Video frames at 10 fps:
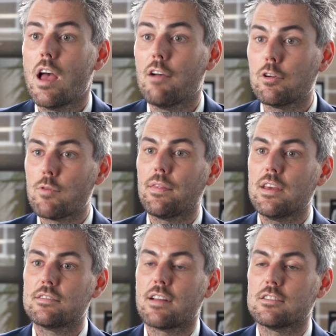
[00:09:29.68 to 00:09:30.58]
If we run
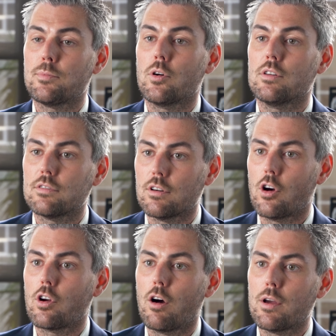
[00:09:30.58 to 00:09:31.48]
these touch points on an
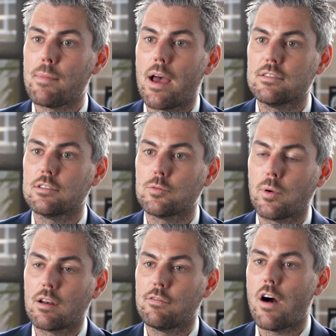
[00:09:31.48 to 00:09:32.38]
ongoing basis, we're
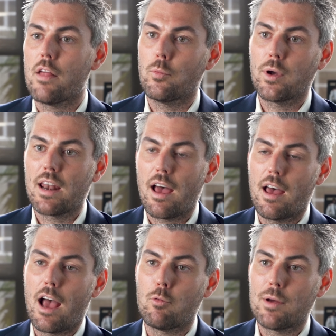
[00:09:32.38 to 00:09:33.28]
going to find that
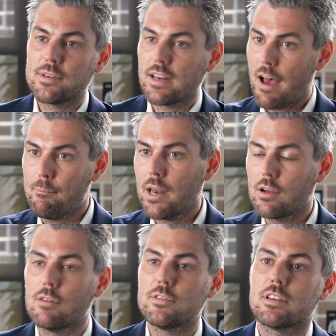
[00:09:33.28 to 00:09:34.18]
our reps are going to have better
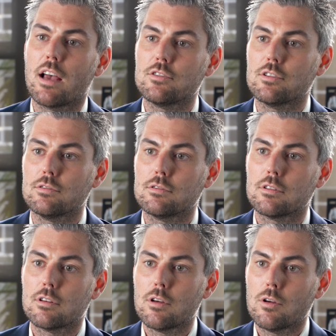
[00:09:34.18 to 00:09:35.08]
conversations.
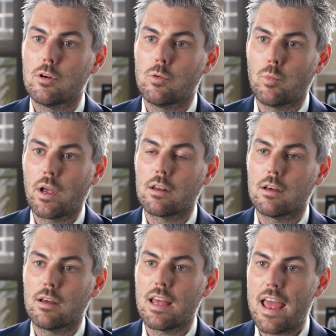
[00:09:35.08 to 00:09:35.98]
We're going
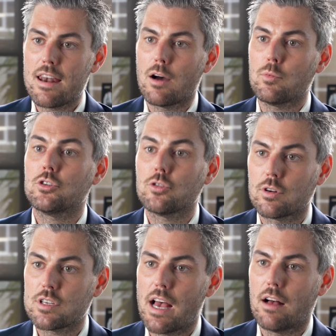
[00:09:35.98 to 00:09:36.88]
to end up with
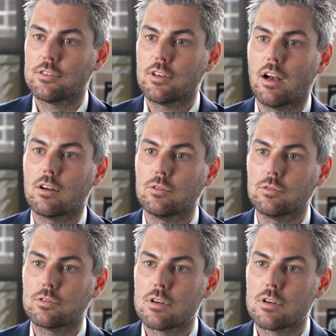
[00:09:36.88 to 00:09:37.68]
shorter sales cycles,